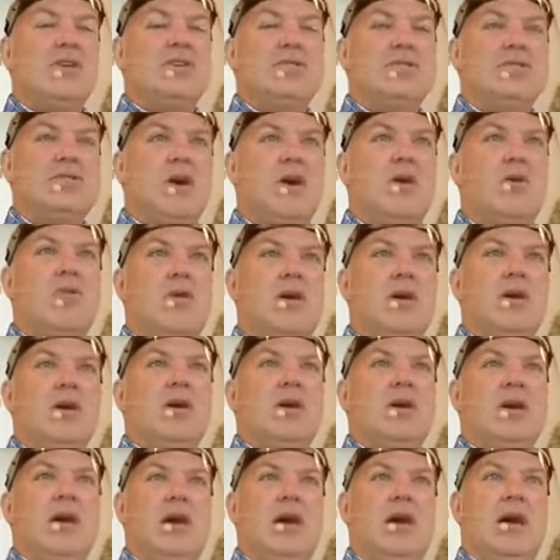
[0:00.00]
So
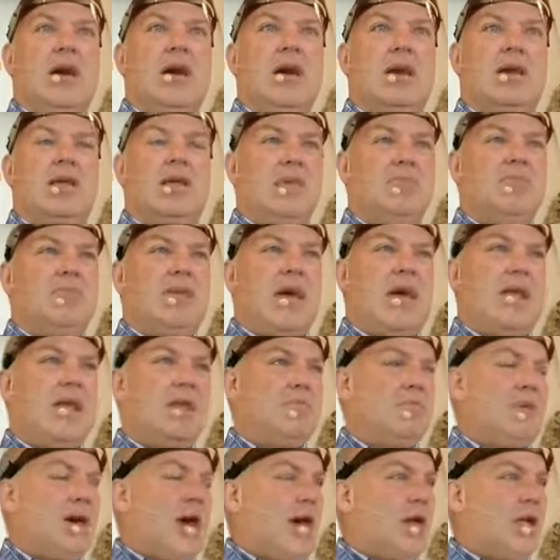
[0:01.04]
uh, keep that in
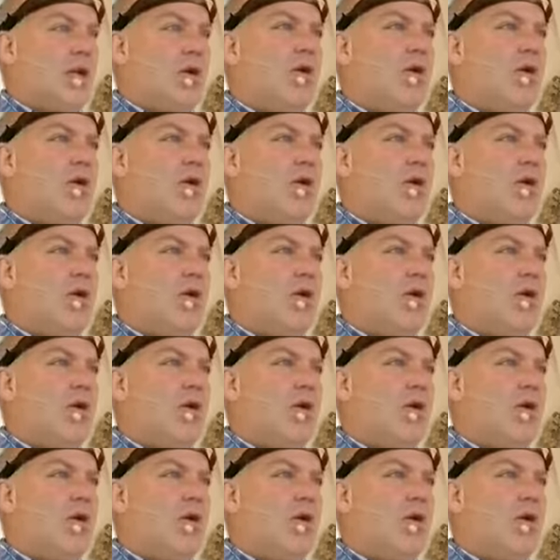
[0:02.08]
mind.